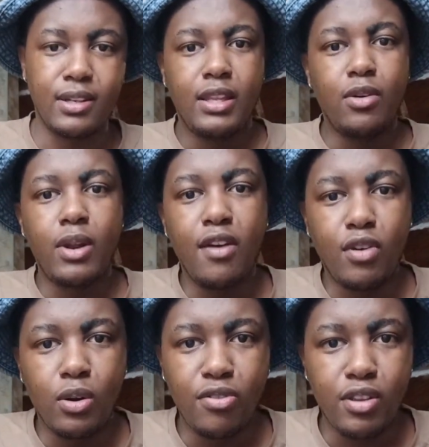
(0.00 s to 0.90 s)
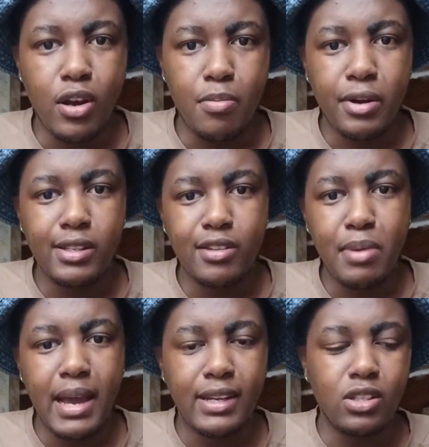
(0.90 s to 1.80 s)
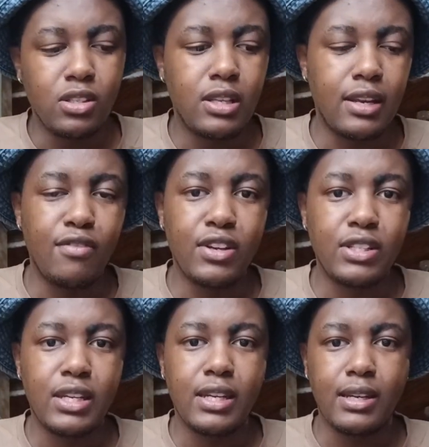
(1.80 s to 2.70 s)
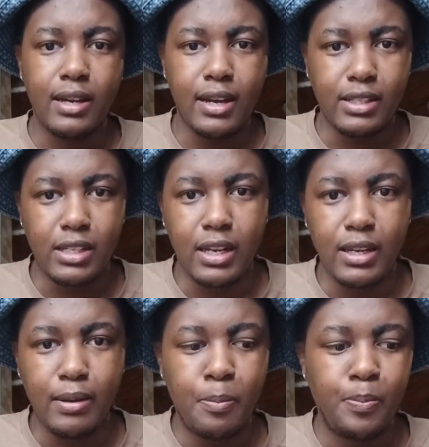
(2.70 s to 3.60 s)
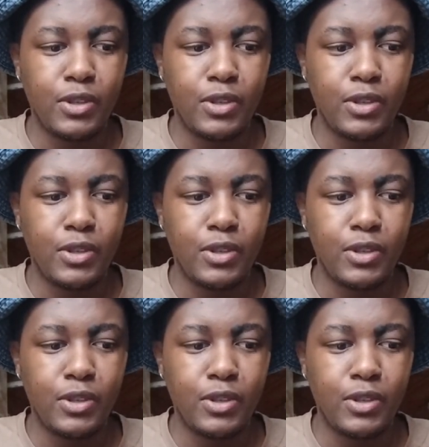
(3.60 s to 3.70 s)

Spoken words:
They don't have all of the comprehensive packages that Investec ideally